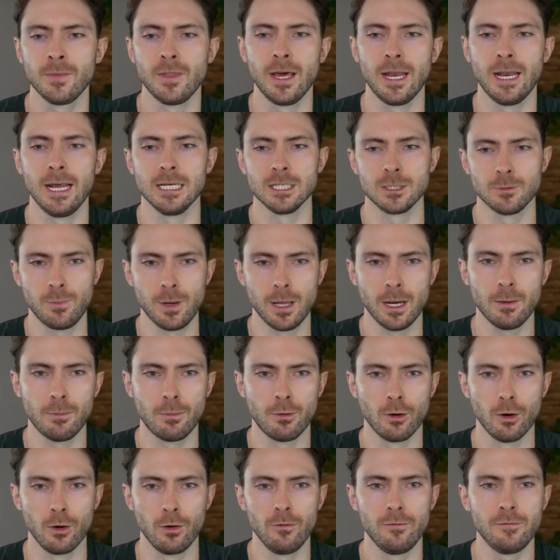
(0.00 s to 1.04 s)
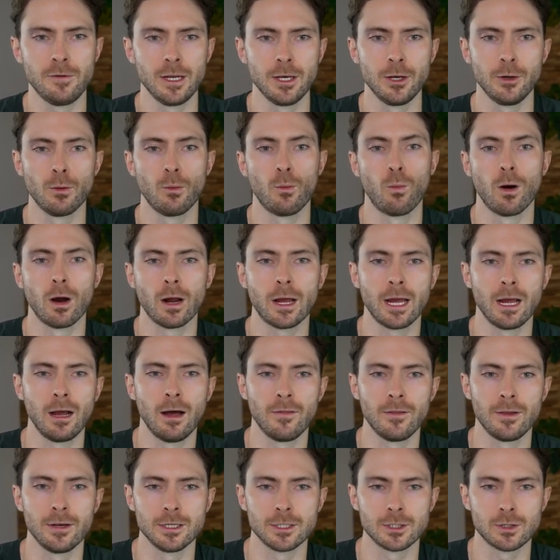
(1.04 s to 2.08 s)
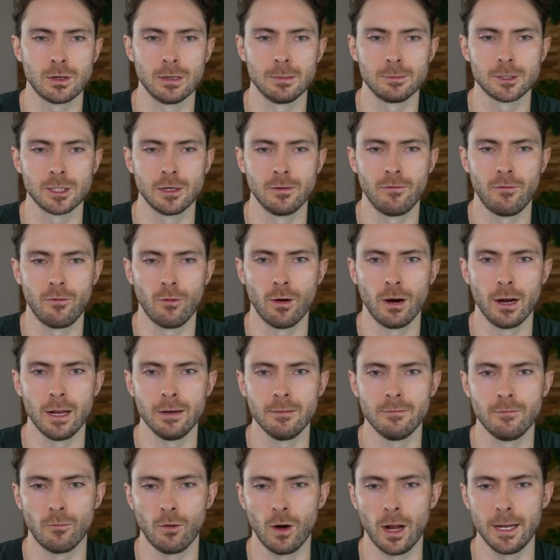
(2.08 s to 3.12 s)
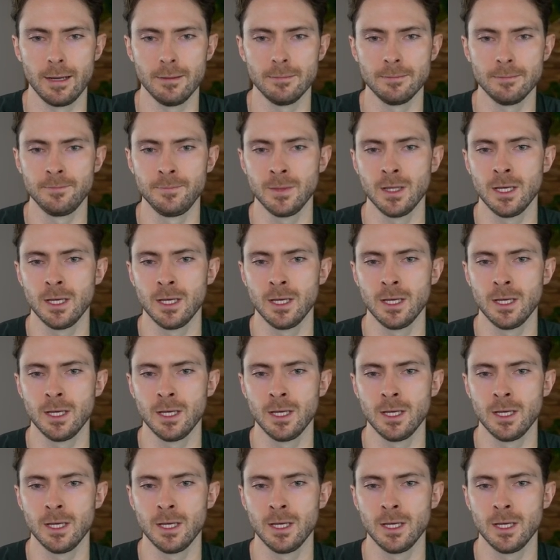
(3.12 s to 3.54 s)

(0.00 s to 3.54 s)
that has been approved and you're working on the description for it, right?